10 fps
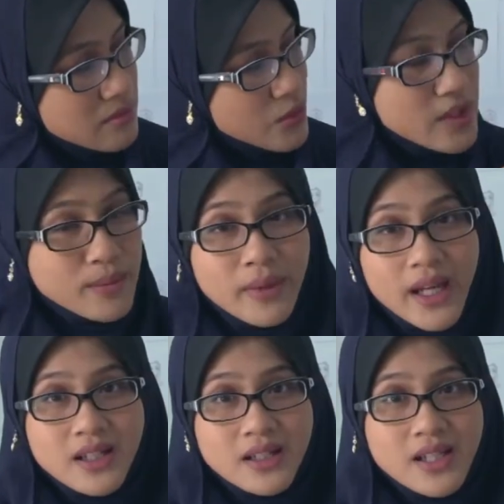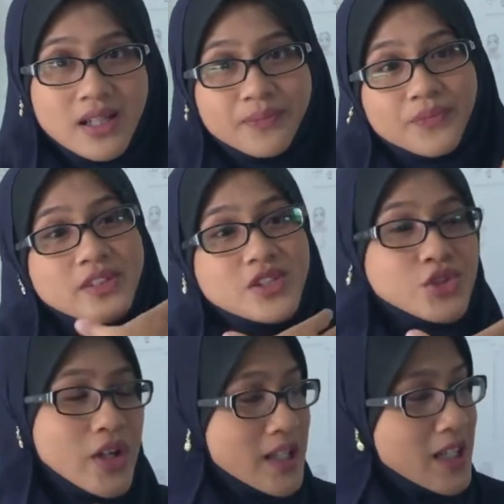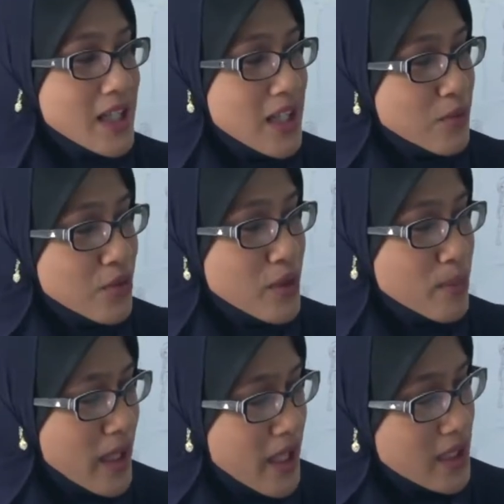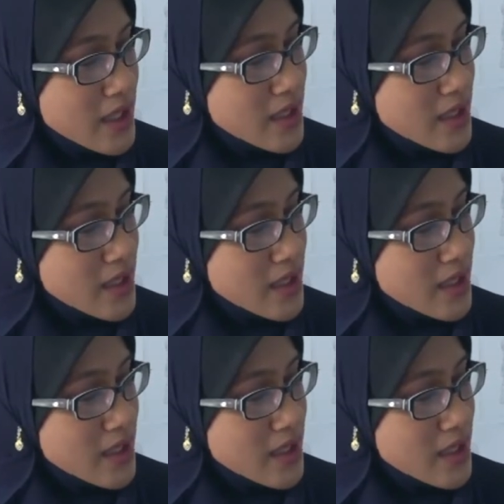with a man strangling him from the back,